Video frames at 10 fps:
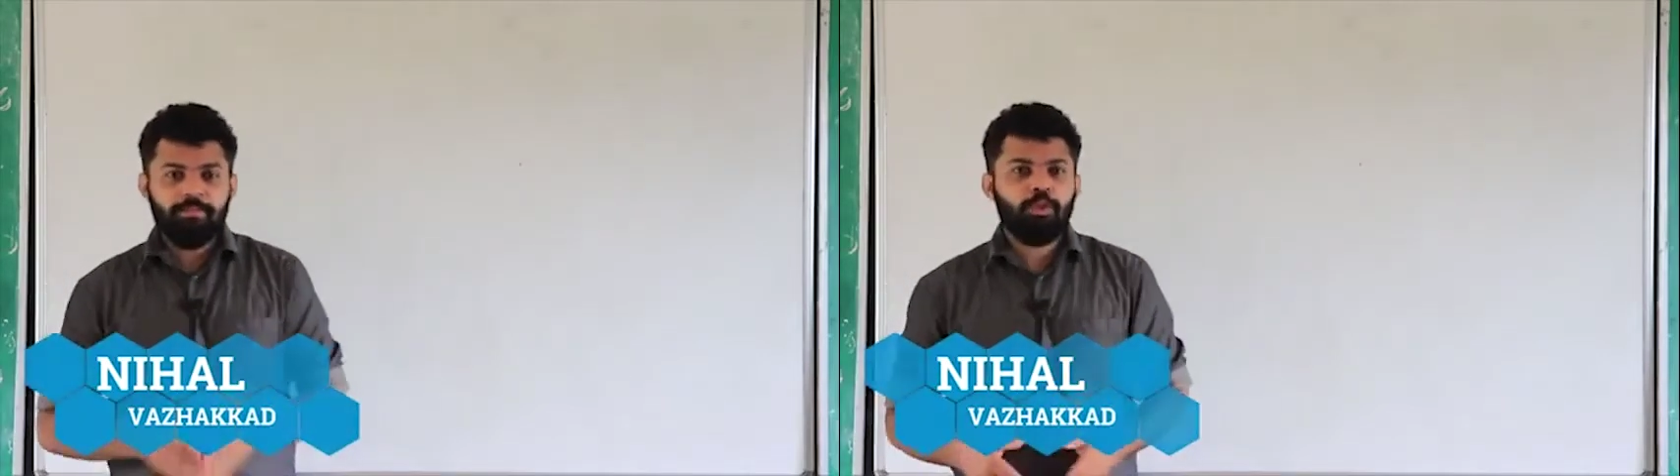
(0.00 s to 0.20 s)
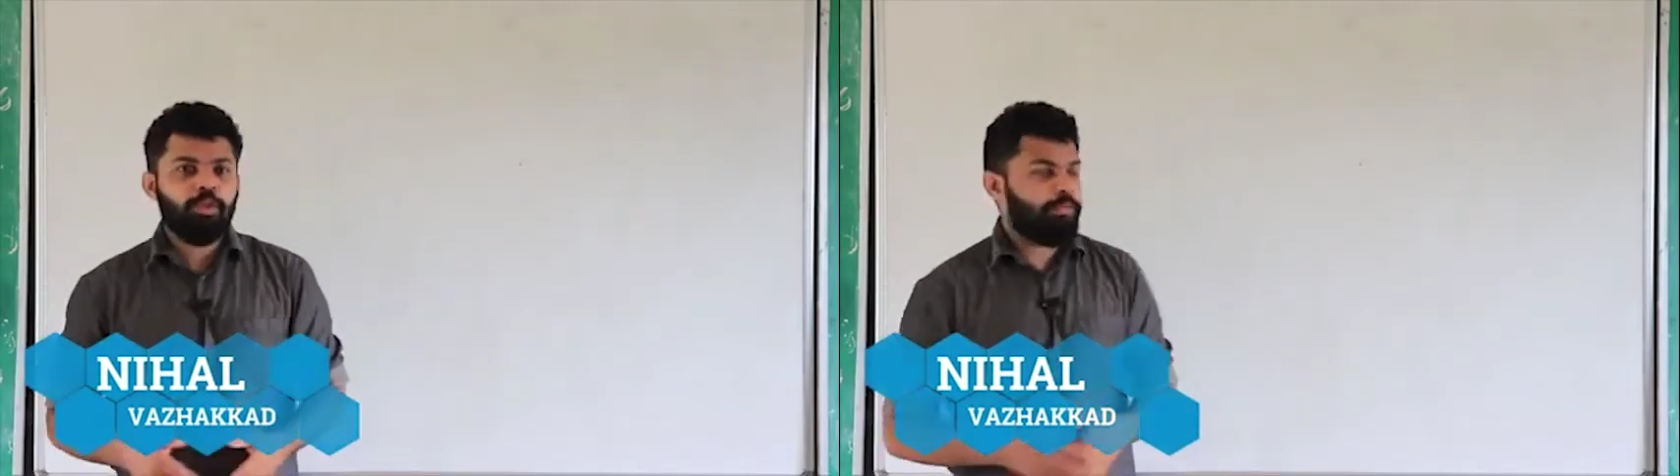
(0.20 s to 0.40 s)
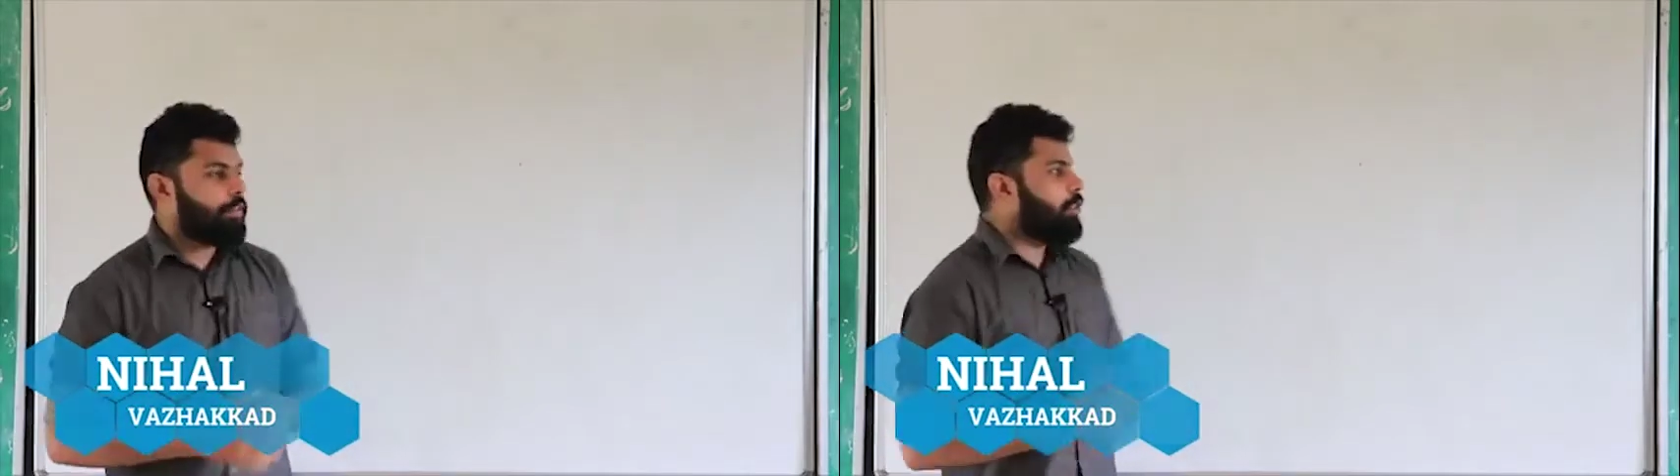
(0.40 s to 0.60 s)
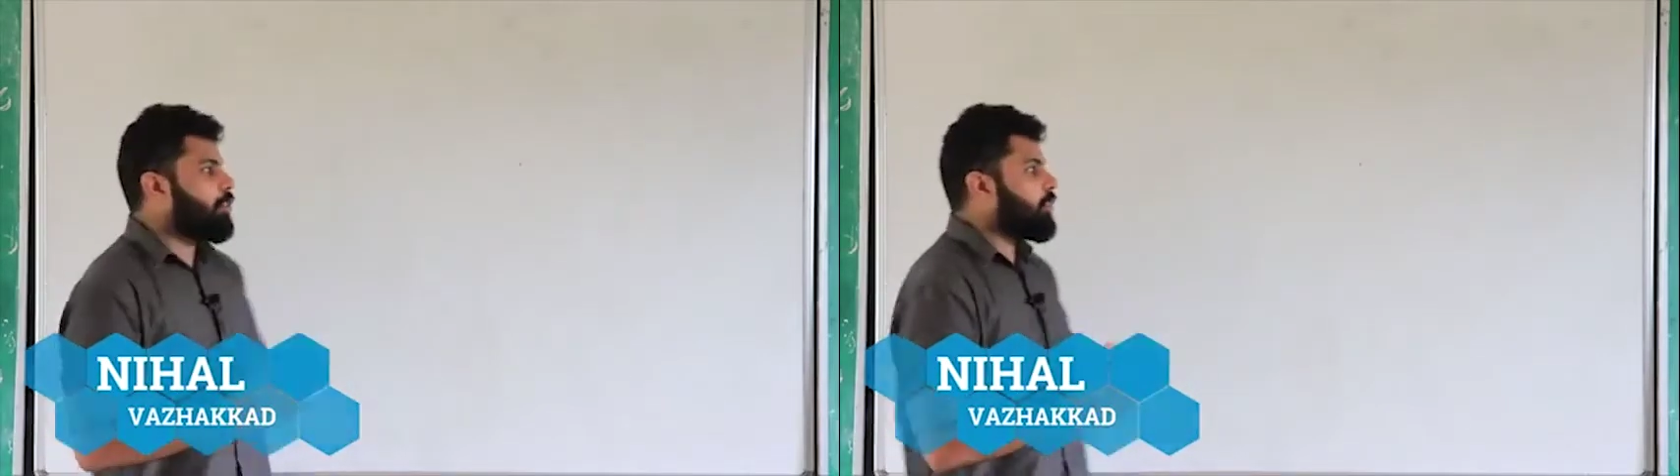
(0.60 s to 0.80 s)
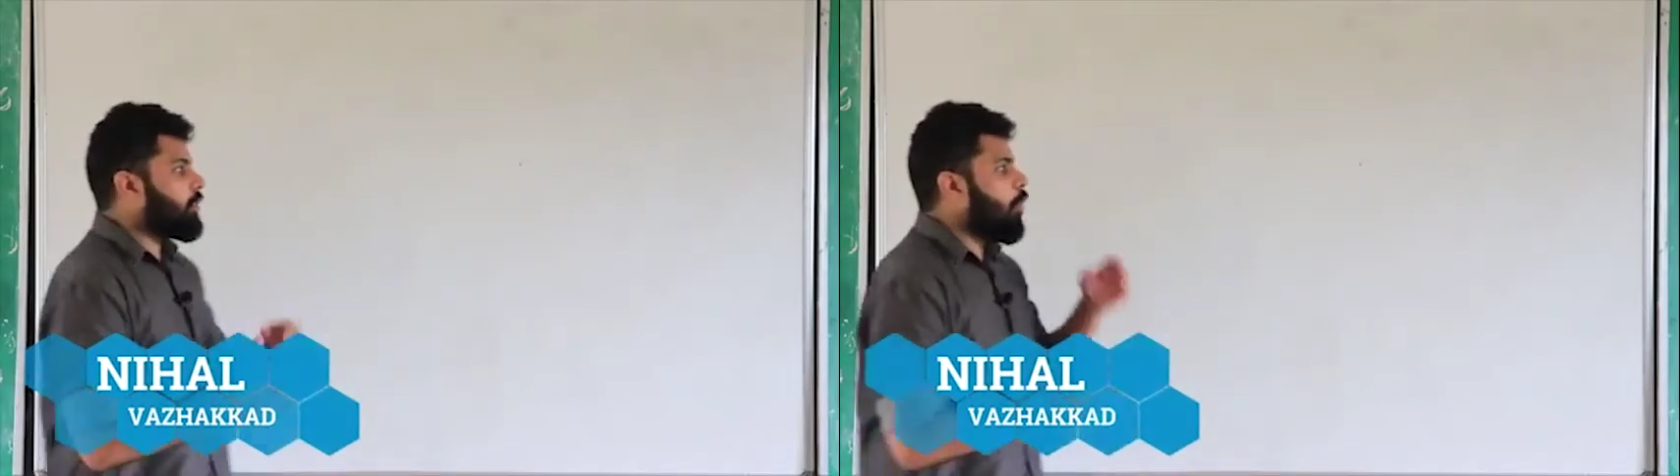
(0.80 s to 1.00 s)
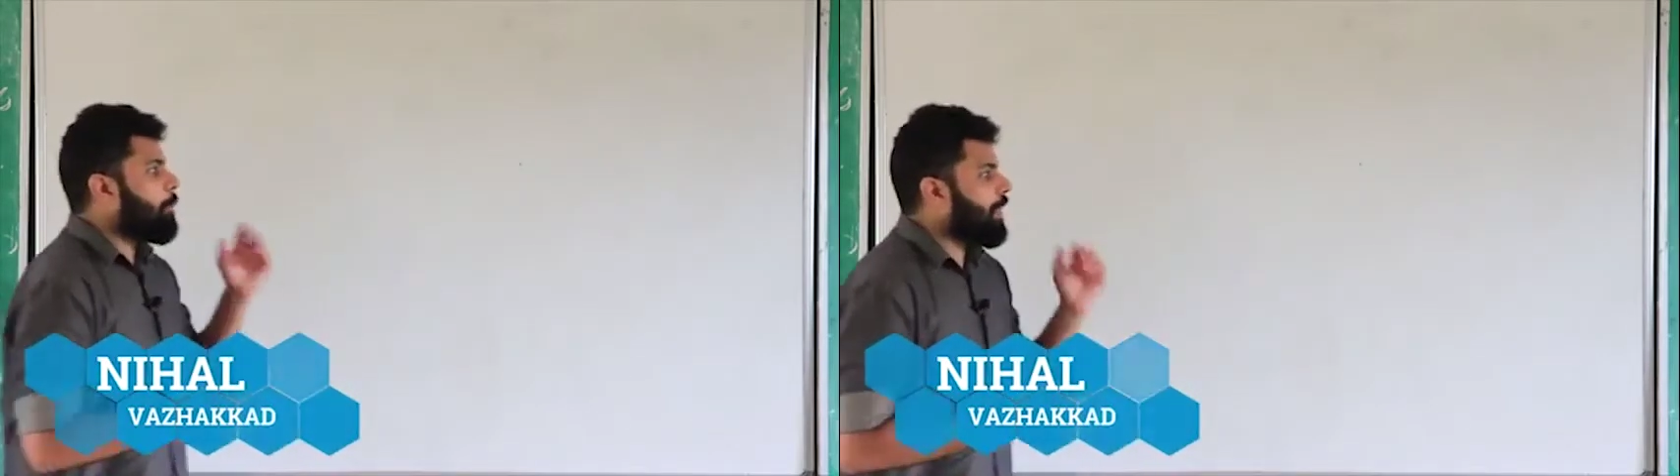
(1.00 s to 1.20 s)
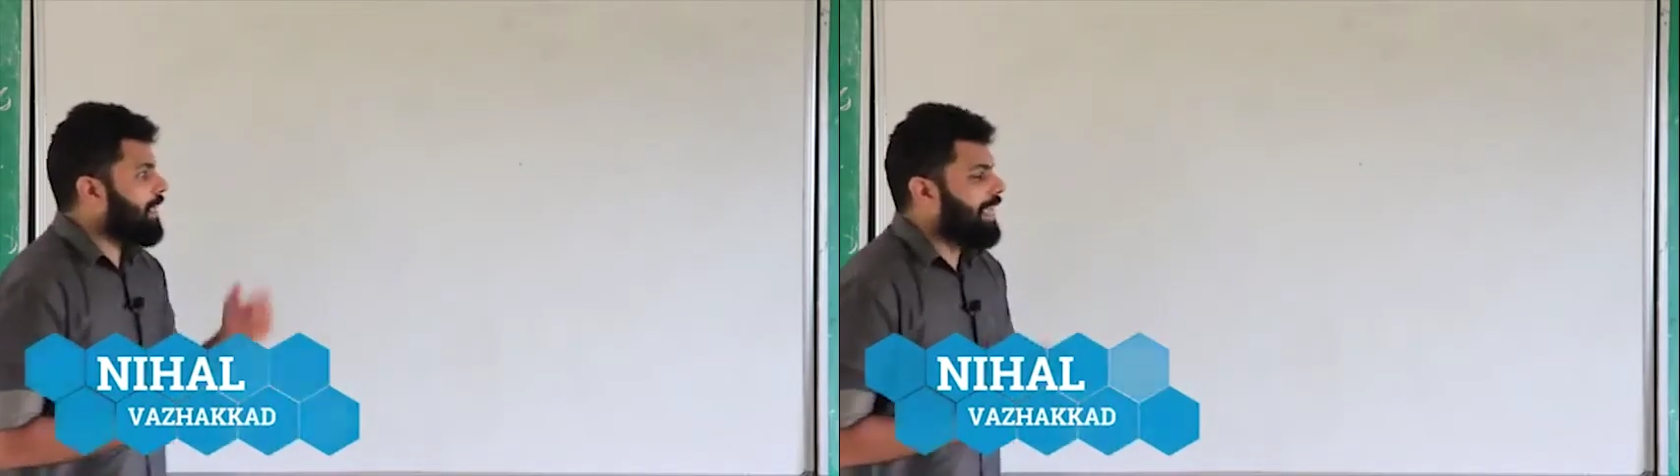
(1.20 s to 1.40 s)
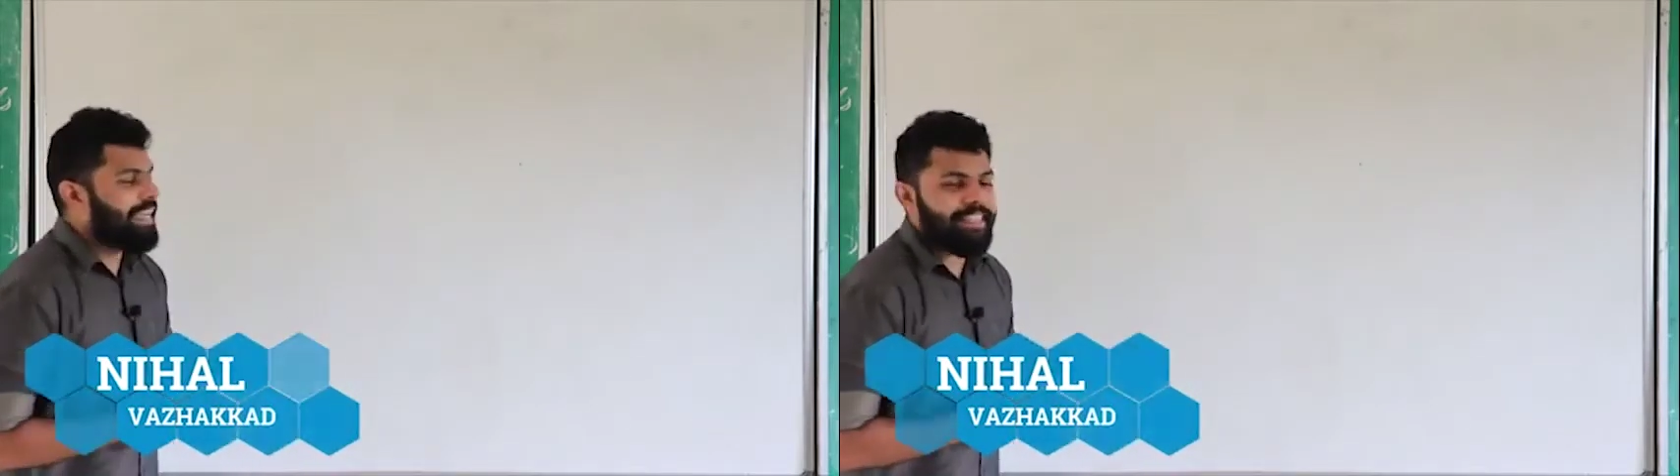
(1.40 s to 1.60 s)
So the first topic
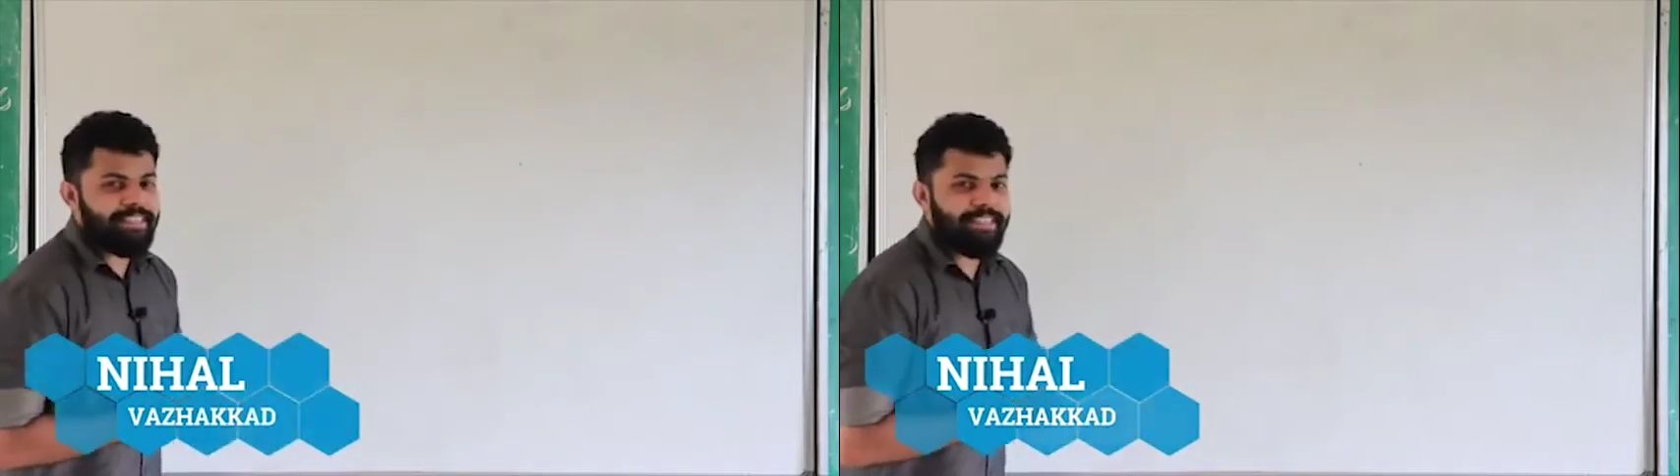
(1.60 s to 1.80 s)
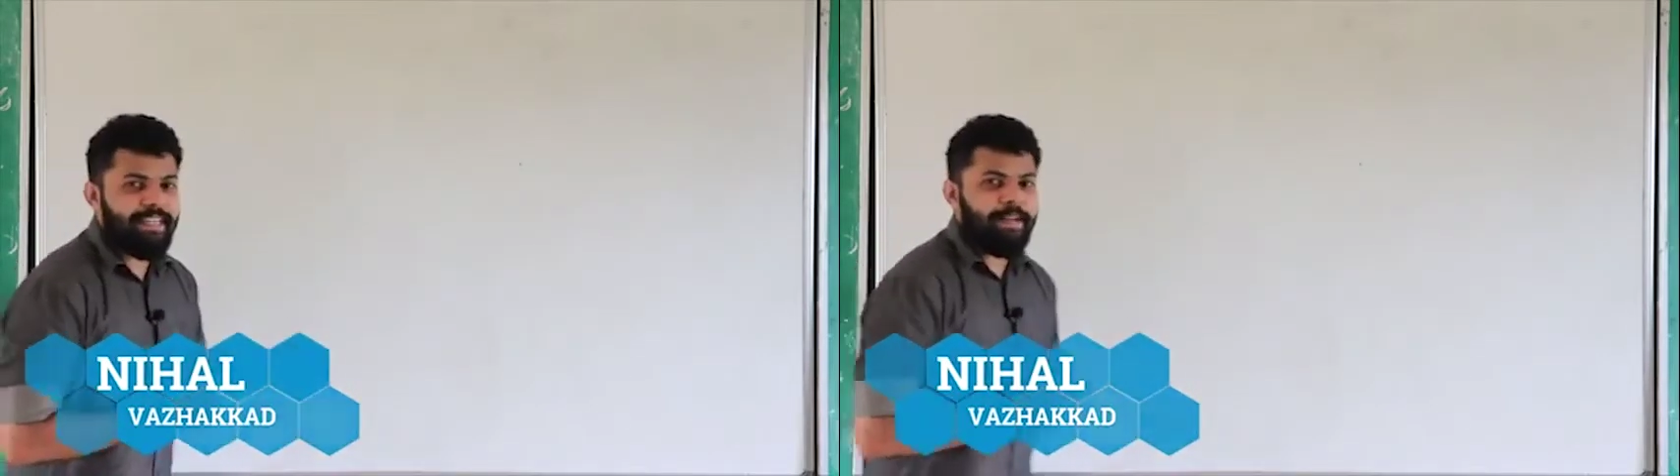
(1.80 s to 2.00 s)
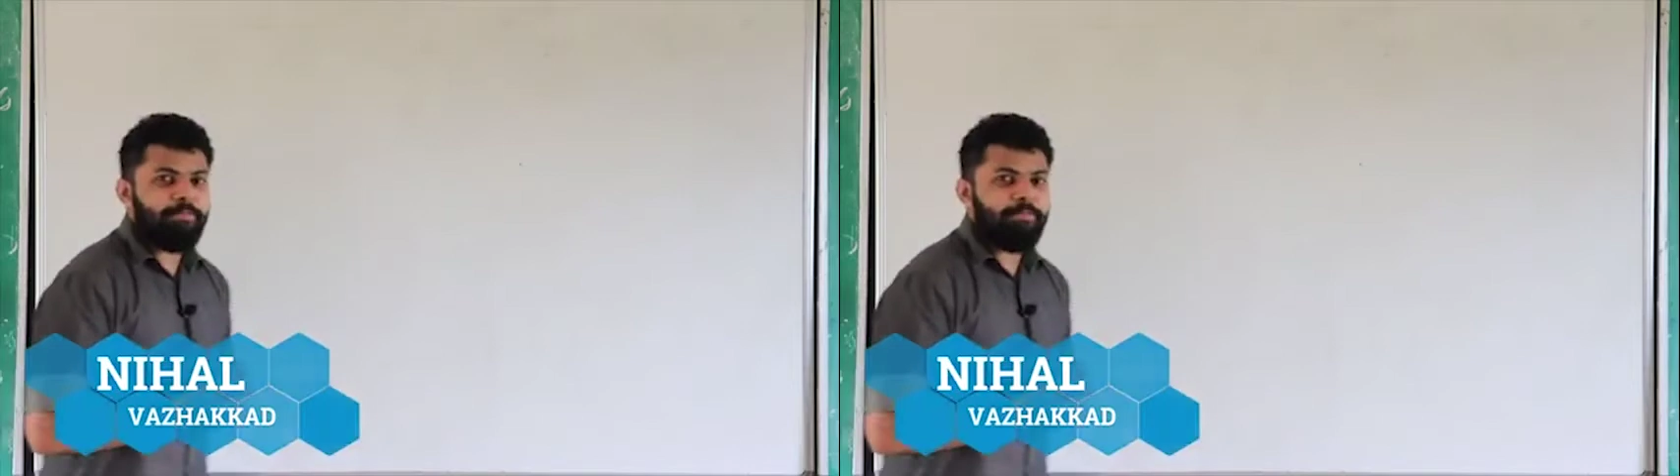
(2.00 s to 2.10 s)
is